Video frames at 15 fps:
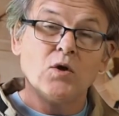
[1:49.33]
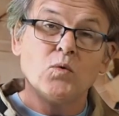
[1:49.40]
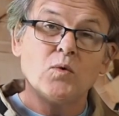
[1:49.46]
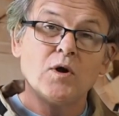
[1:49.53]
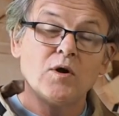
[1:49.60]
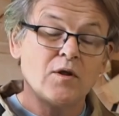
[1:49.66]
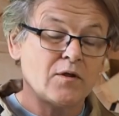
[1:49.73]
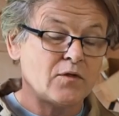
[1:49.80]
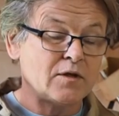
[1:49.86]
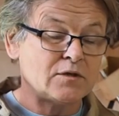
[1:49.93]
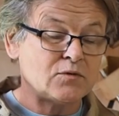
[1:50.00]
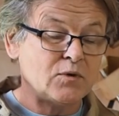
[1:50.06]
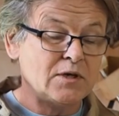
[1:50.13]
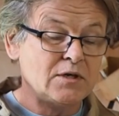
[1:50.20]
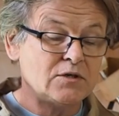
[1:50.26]
Well, the
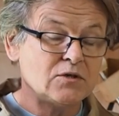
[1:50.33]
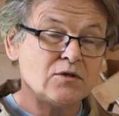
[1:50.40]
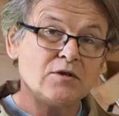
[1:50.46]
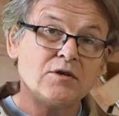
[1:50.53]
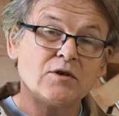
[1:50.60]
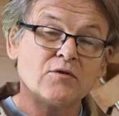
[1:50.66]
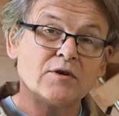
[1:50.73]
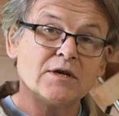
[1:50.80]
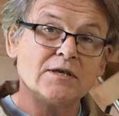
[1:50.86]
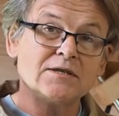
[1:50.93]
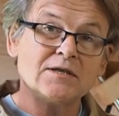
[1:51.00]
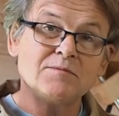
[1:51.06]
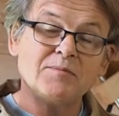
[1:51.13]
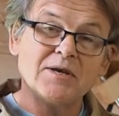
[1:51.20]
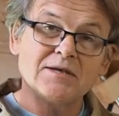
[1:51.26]
22 degrees
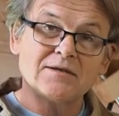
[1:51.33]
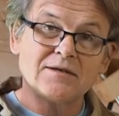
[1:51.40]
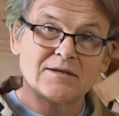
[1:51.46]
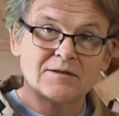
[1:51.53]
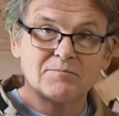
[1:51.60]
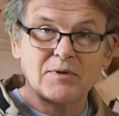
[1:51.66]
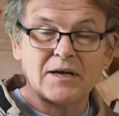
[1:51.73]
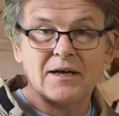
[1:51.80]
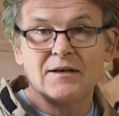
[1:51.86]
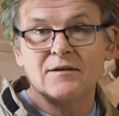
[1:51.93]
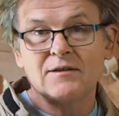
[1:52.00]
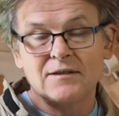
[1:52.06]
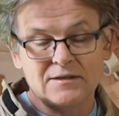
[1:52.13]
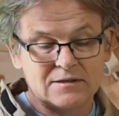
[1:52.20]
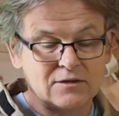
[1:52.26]
is best explained
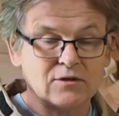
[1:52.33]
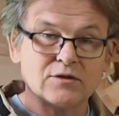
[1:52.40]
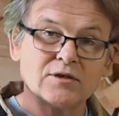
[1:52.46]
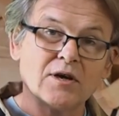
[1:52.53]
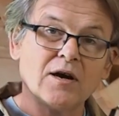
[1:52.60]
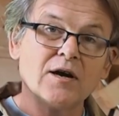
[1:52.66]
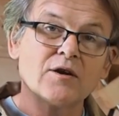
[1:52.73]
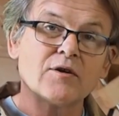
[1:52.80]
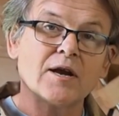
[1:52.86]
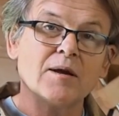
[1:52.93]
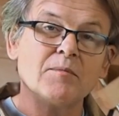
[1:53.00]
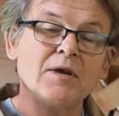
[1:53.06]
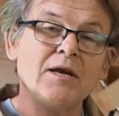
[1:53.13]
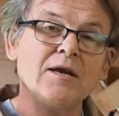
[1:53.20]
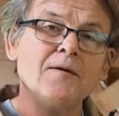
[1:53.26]
in this little
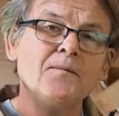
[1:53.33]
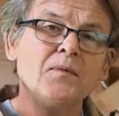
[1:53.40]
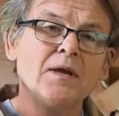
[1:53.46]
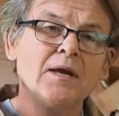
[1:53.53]
diagram here,